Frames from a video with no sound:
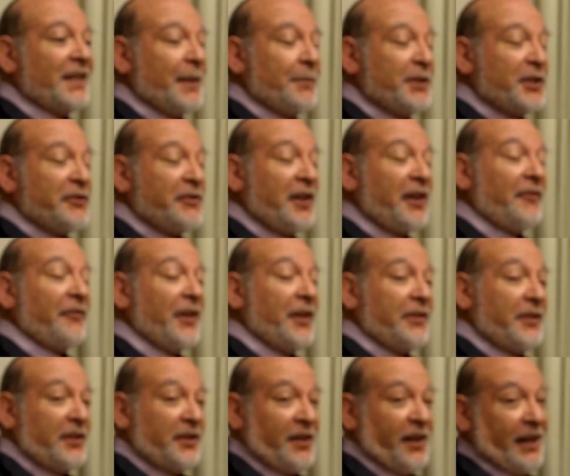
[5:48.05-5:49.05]
to demonstrate our
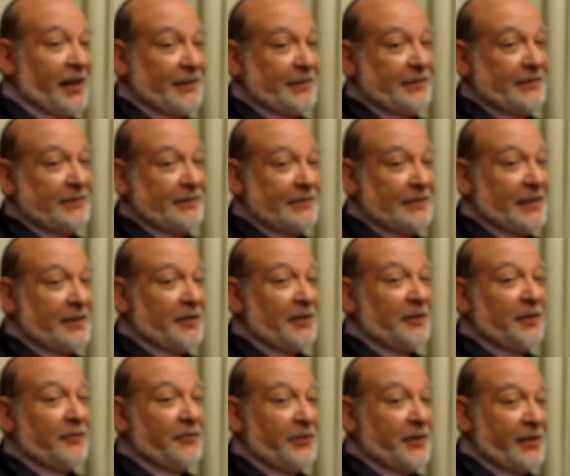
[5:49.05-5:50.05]
faith in God and
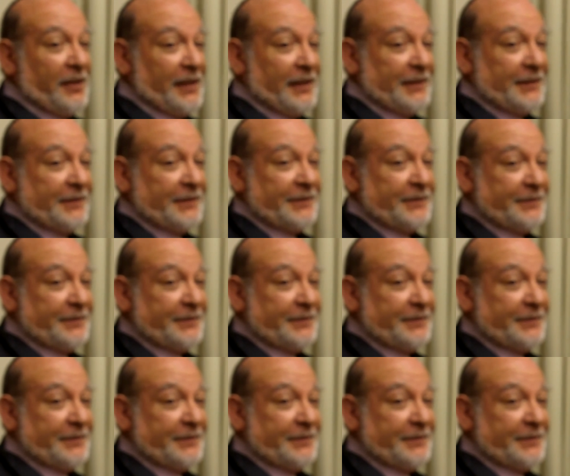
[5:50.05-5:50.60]
our love for God.